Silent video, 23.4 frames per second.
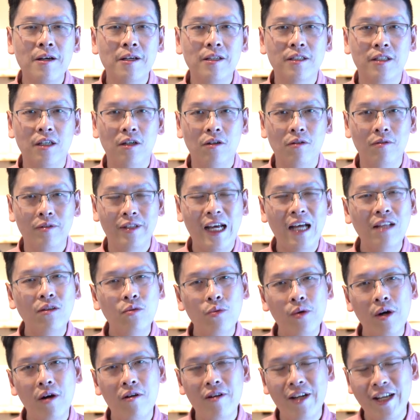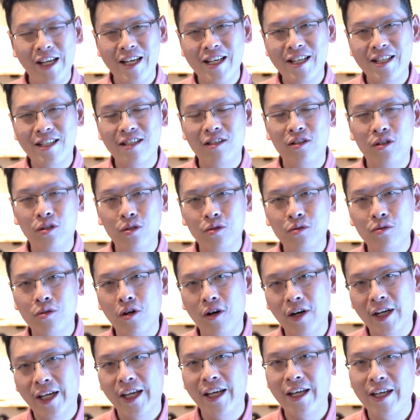So that will lead to
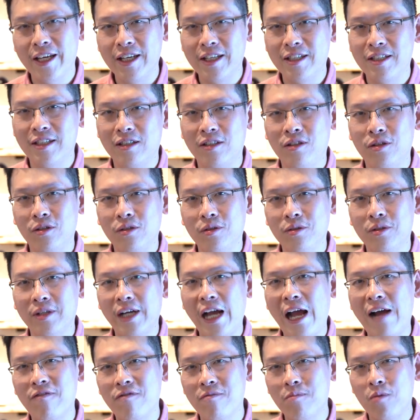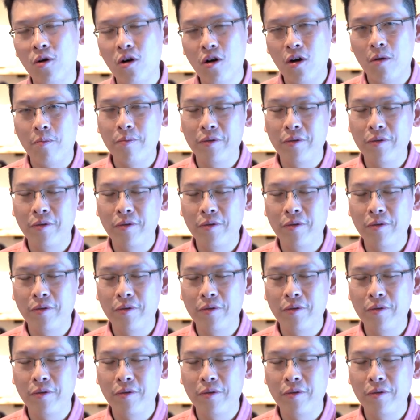your kids to have more